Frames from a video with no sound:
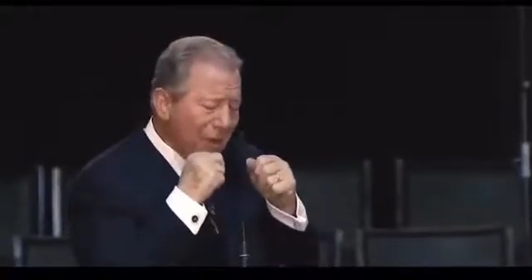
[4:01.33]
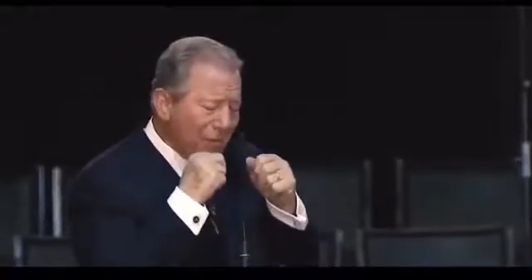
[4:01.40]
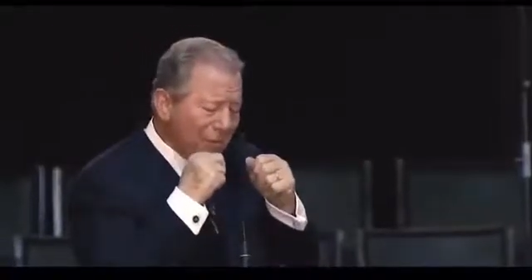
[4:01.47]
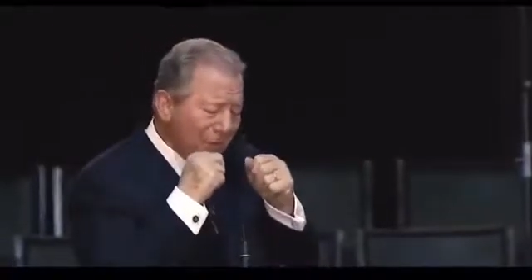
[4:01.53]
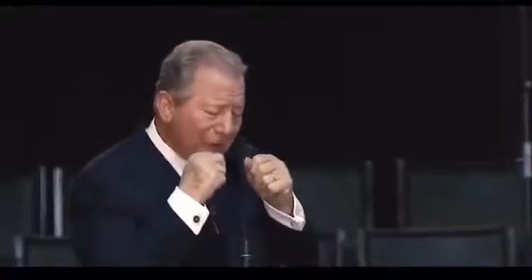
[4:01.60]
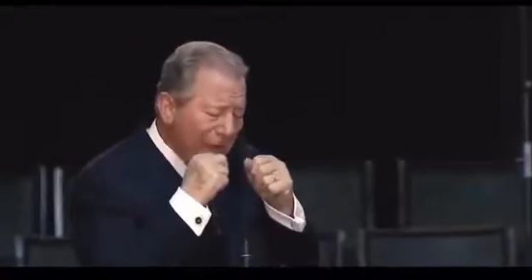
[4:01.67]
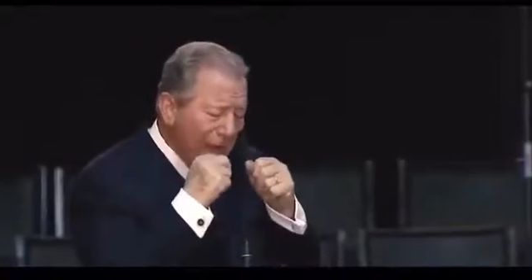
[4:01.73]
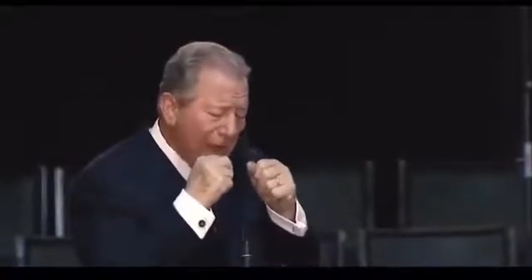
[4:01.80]

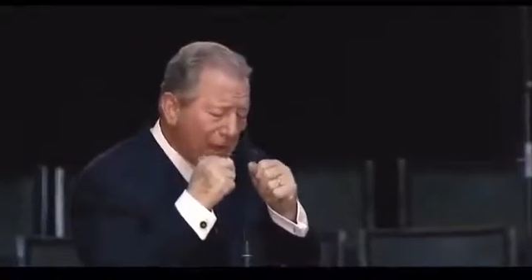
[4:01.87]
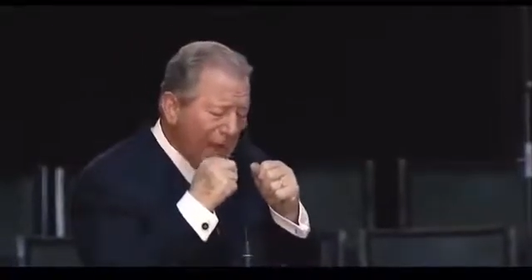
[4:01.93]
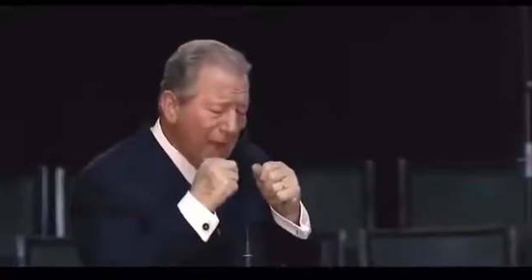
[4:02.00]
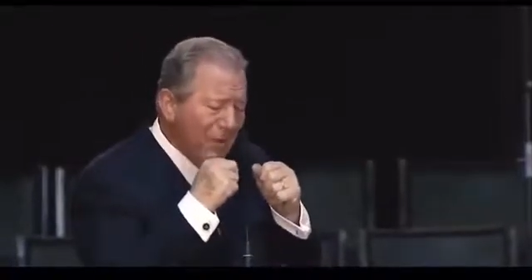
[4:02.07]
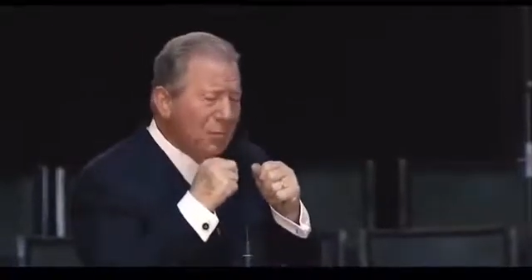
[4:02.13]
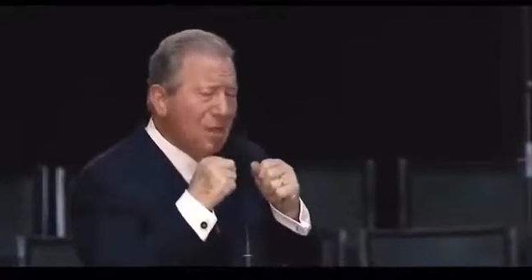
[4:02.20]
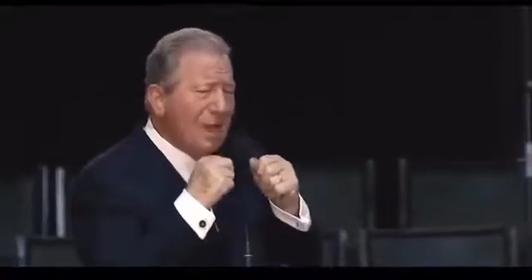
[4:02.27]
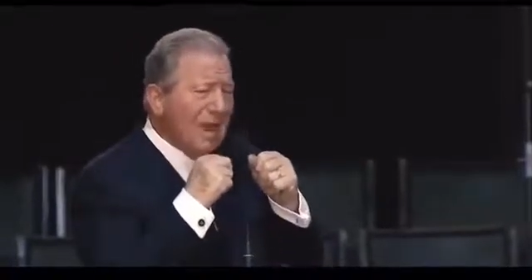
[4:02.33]
But
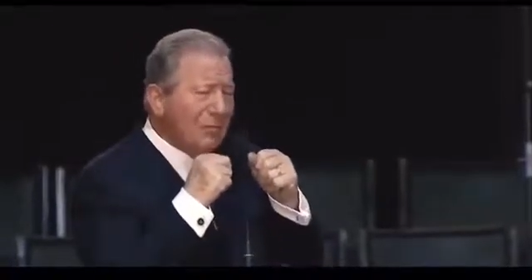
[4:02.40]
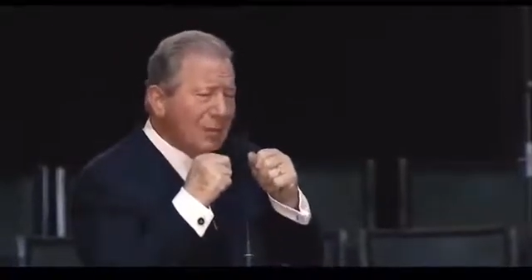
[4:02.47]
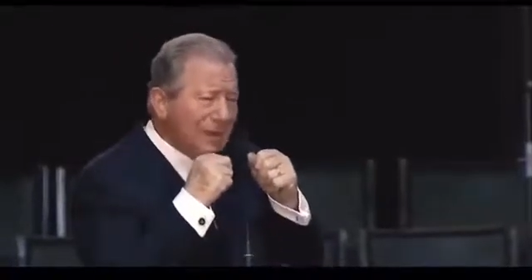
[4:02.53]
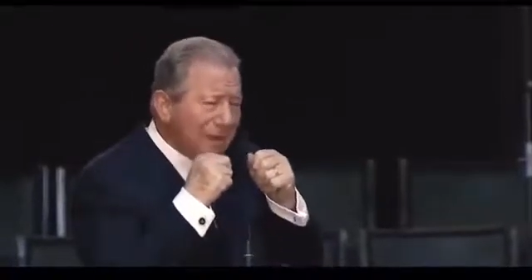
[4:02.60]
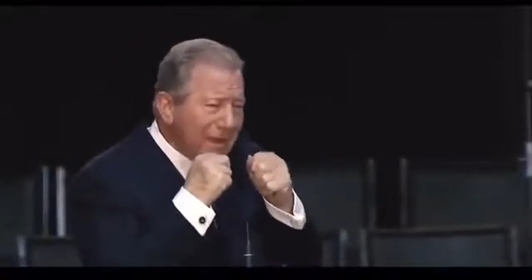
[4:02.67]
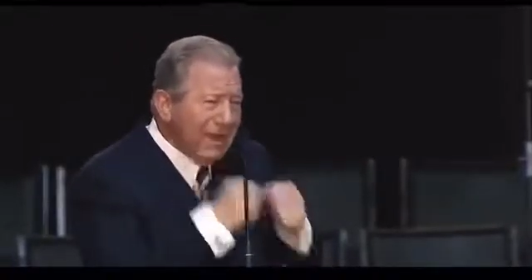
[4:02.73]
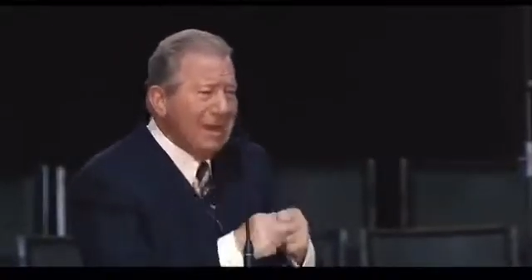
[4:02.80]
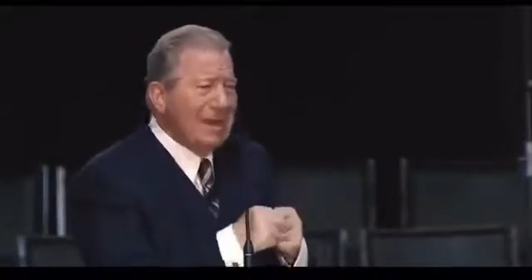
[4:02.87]
I
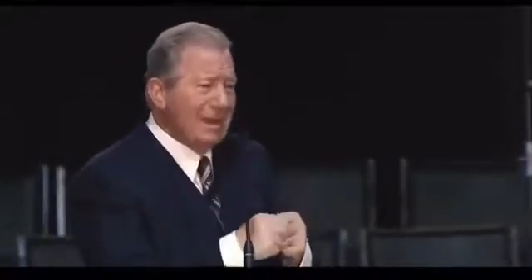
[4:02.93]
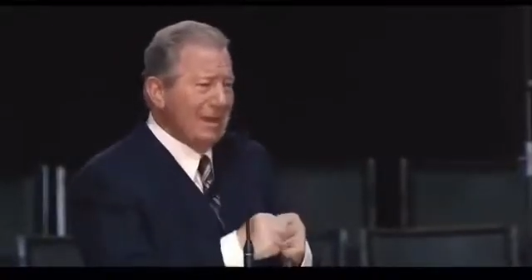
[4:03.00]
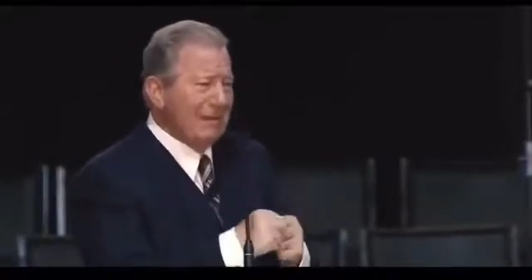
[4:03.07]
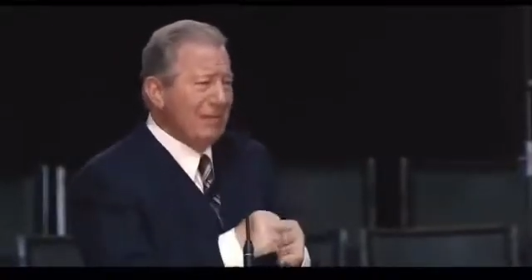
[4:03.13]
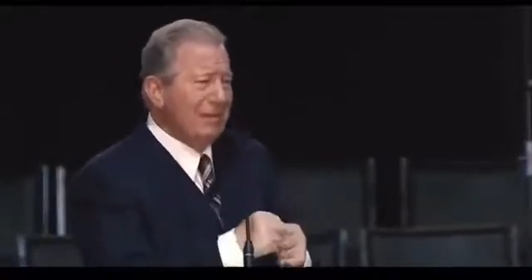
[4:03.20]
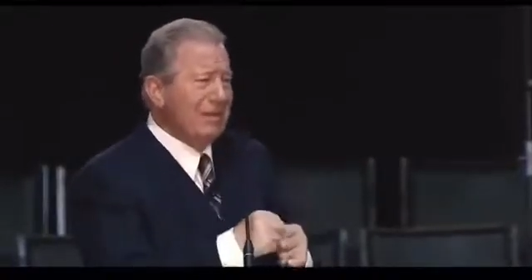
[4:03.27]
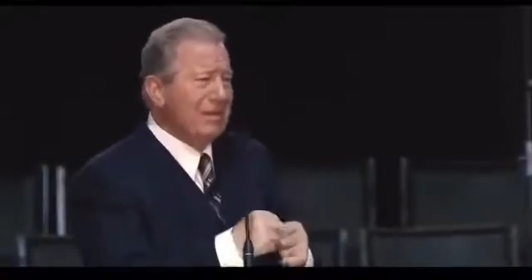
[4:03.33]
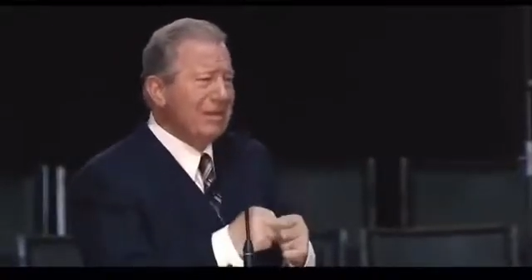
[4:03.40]

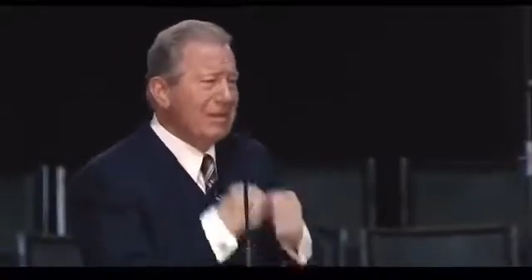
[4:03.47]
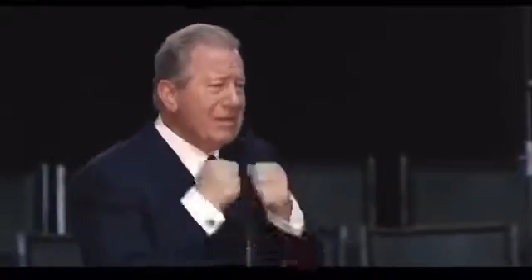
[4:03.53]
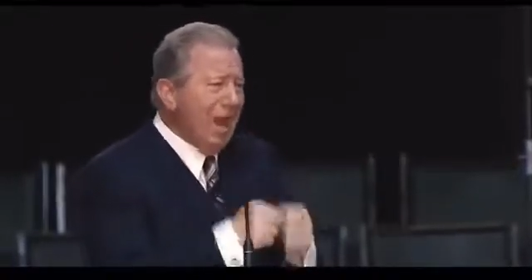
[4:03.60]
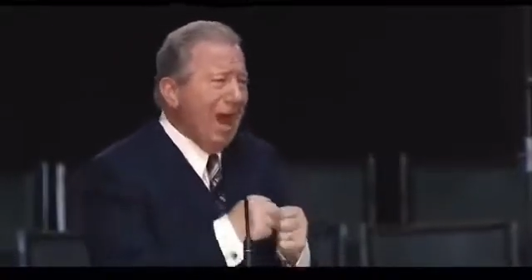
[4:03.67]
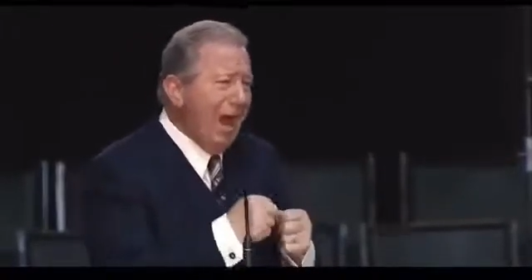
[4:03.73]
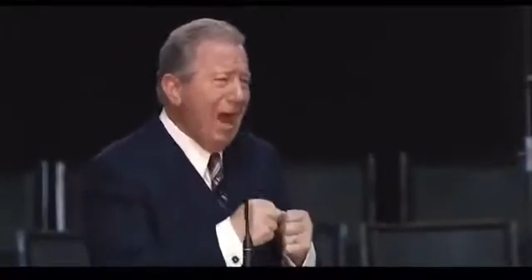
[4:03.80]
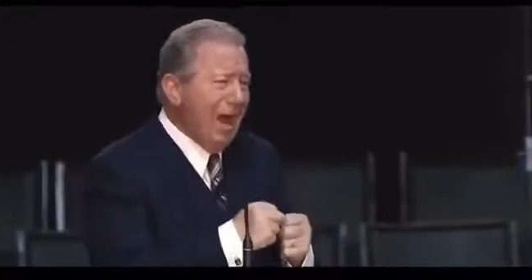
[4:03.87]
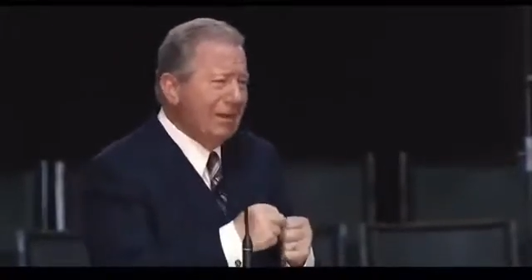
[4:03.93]
believe
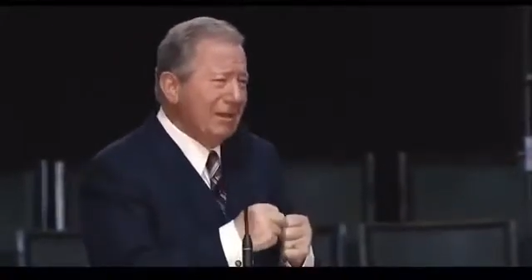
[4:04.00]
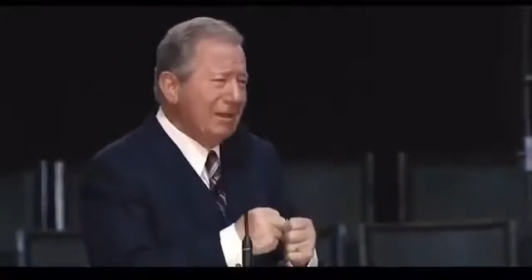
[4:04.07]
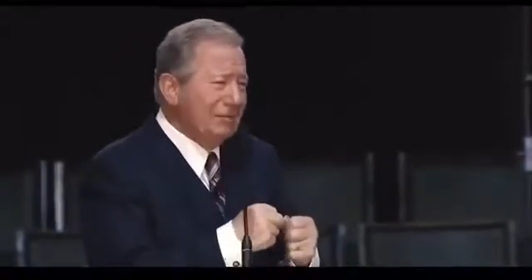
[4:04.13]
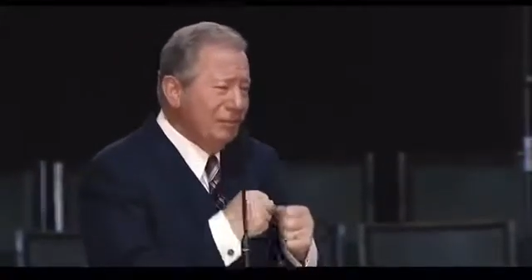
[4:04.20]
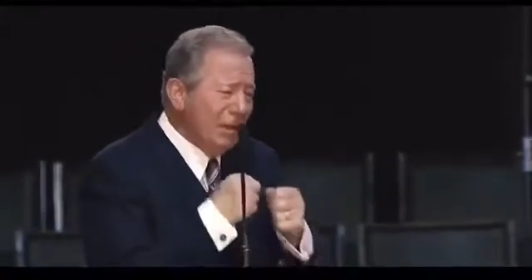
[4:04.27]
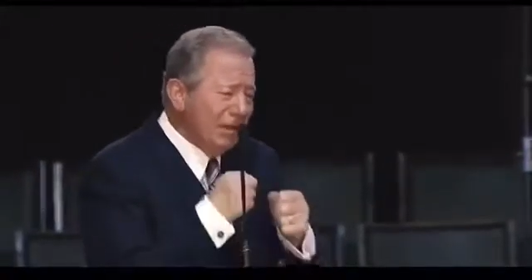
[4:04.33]
God is